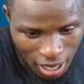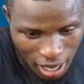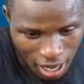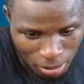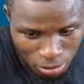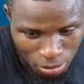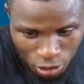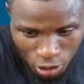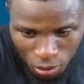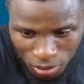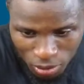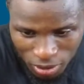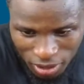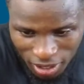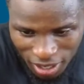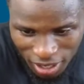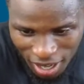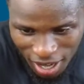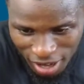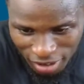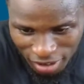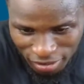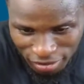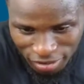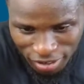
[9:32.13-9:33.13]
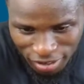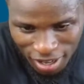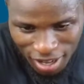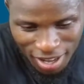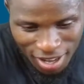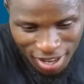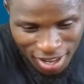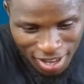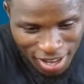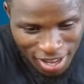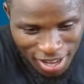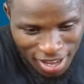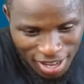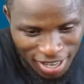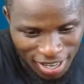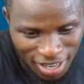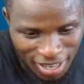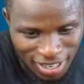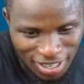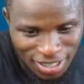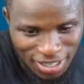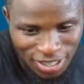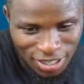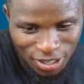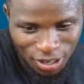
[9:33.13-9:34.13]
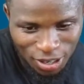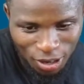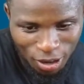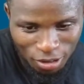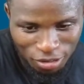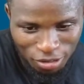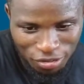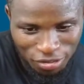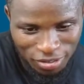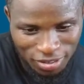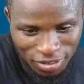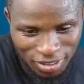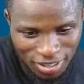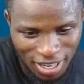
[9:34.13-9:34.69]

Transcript: I'm sure we still have enough